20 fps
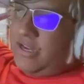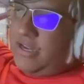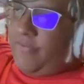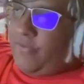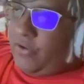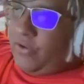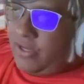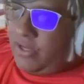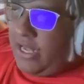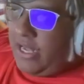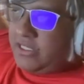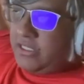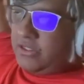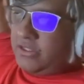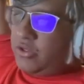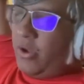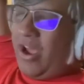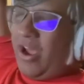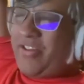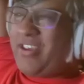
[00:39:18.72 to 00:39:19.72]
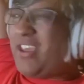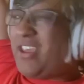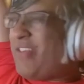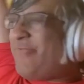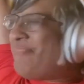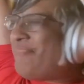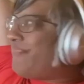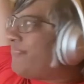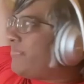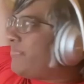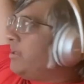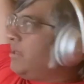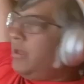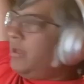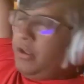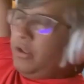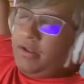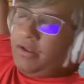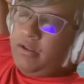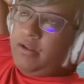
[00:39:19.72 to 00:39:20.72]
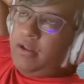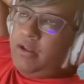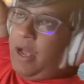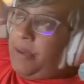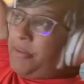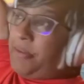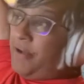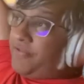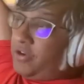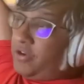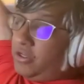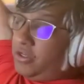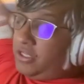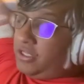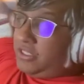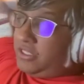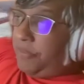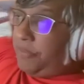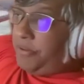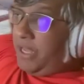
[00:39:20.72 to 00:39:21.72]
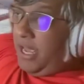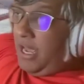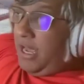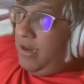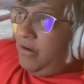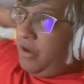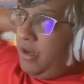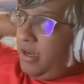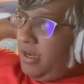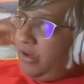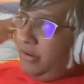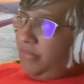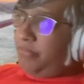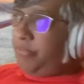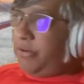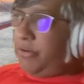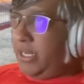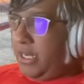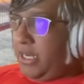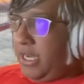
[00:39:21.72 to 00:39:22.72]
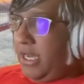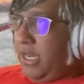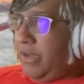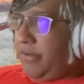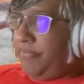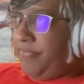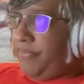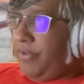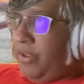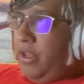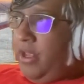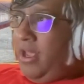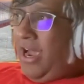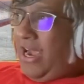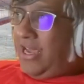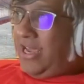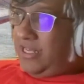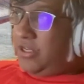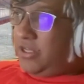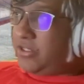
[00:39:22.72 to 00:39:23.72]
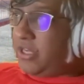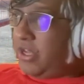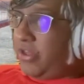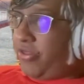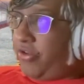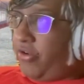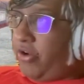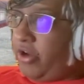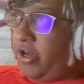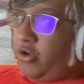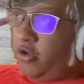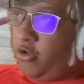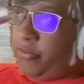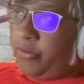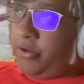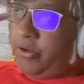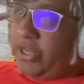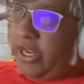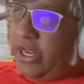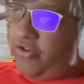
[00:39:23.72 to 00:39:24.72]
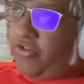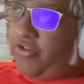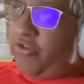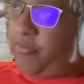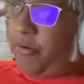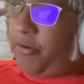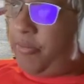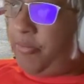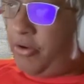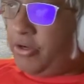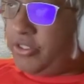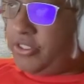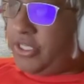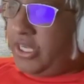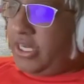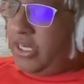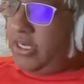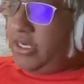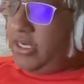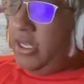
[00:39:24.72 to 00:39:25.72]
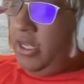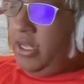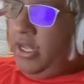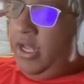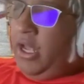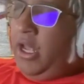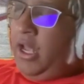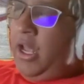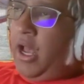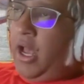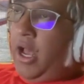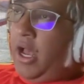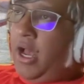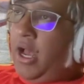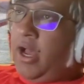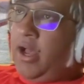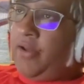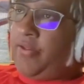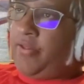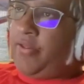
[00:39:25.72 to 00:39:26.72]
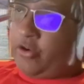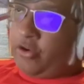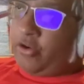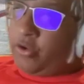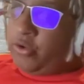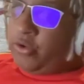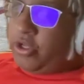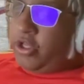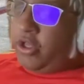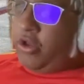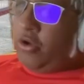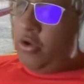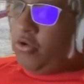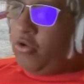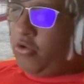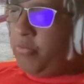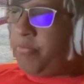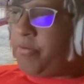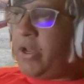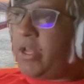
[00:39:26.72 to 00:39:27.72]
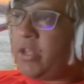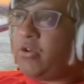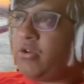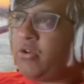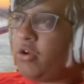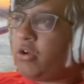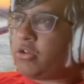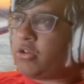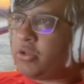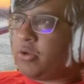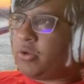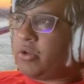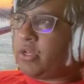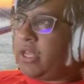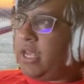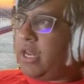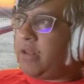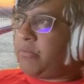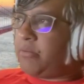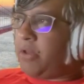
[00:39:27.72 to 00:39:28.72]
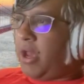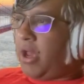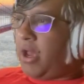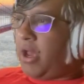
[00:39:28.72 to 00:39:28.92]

several classes. So I think I'm gonna have to look this up again. I think there's 30 new mutations per person that are new to you, but you're also getting